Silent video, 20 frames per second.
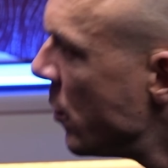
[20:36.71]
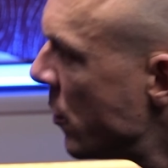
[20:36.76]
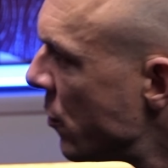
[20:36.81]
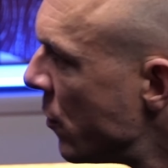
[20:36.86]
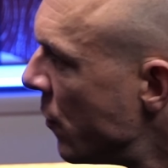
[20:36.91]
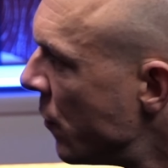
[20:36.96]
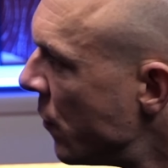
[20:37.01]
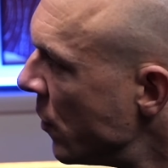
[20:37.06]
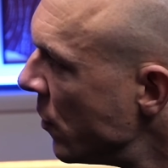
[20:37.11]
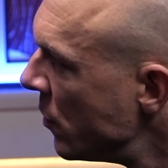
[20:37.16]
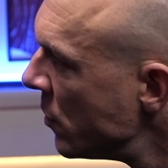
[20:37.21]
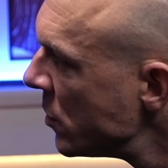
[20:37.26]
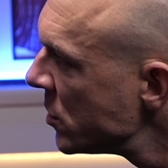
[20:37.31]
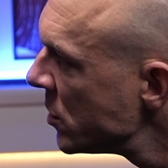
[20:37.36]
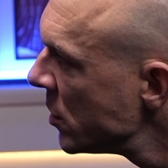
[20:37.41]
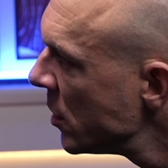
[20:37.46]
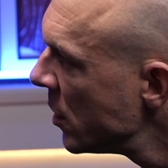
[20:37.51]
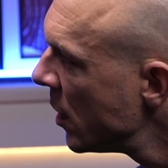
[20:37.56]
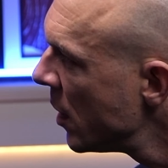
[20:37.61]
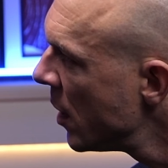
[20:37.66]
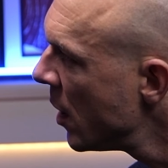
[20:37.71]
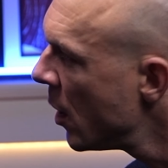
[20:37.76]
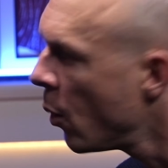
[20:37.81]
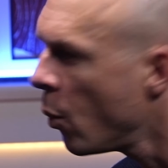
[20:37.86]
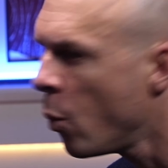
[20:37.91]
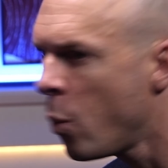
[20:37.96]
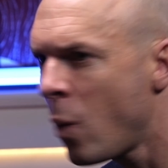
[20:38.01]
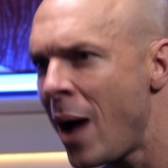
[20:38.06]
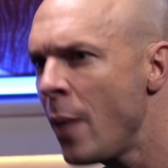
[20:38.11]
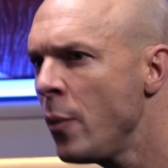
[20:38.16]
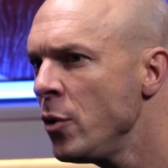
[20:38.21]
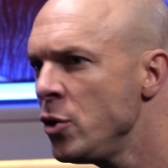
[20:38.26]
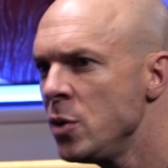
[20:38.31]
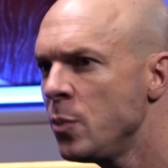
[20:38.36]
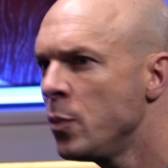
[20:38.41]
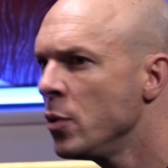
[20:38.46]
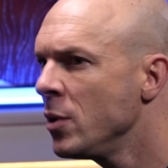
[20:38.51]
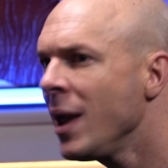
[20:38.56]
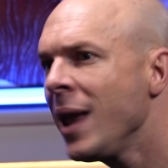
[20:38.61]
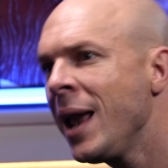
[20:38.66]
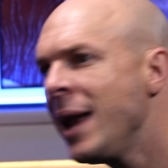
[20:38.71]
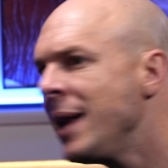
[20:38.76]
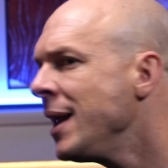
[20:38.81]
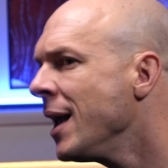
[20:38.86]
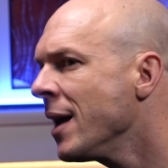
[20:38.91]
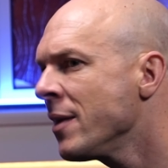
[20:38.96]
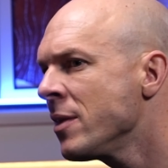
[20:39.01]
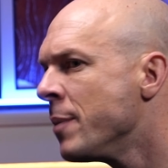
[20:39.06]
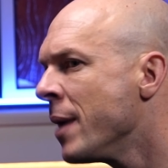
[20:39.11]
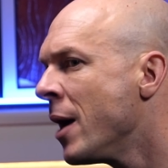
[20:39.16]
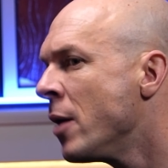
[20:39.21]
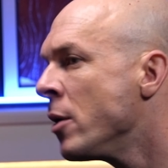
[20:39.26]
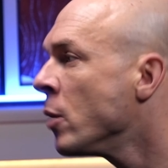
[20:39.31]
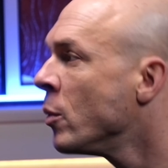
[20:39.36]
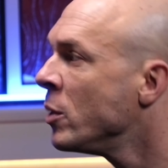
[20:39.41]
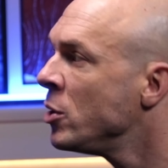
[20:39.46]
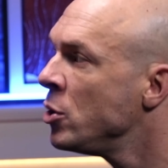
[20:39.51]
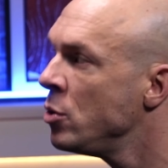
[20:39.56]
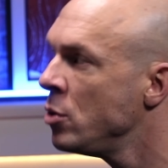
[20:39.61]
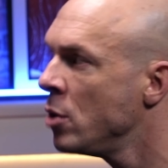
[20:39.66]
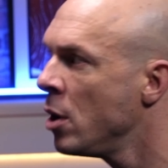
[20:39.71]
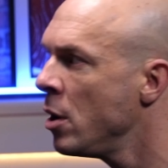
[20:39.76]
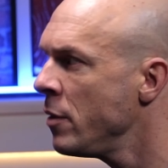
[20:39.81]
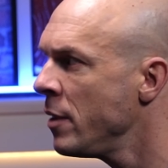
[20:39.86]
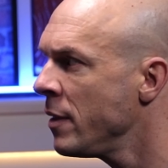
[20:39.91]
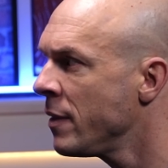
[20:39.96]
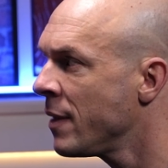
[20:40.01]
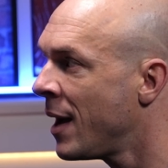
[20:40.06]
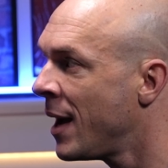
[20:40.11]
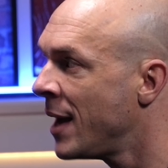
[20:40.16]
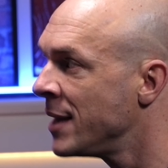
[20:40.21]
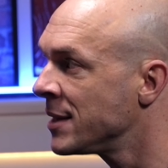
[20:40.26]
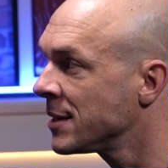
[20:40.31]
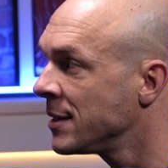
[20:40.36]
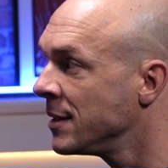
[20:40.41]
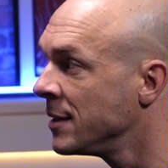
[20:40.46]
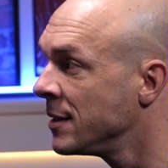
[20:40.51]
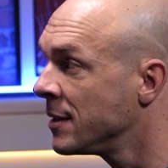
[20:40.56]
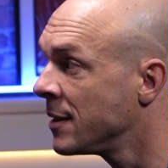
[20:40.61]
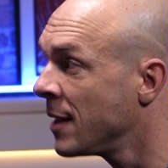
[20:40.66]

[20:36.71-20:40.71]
with referrals, why would you put any other barrier when you know that the highest,